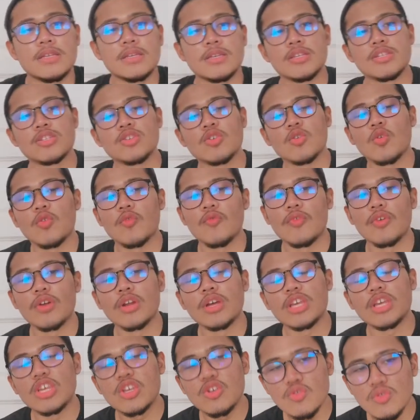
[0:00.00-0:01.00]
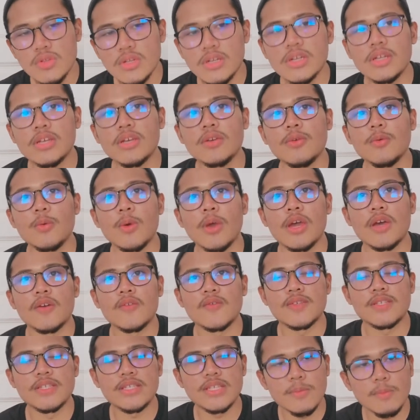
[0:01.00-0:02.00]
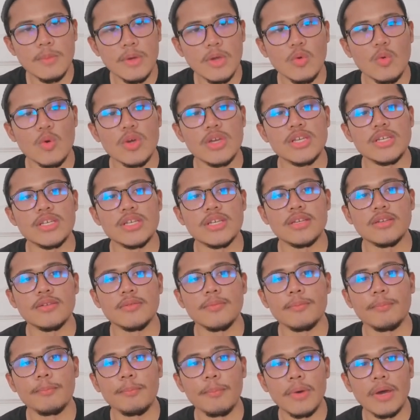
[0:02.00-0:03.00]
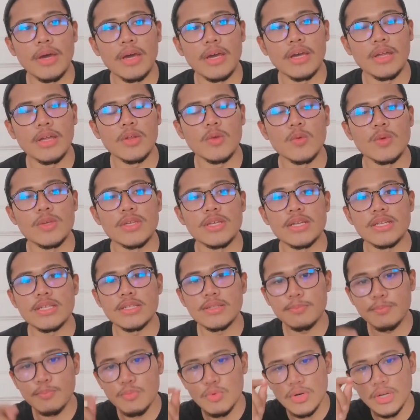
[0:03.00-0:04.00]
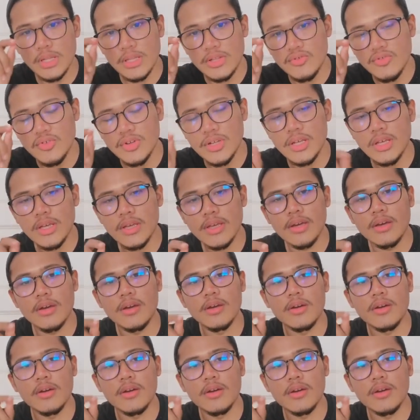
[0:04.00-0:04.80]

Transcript: So for the Q3, we have the same equation, but we just put a 3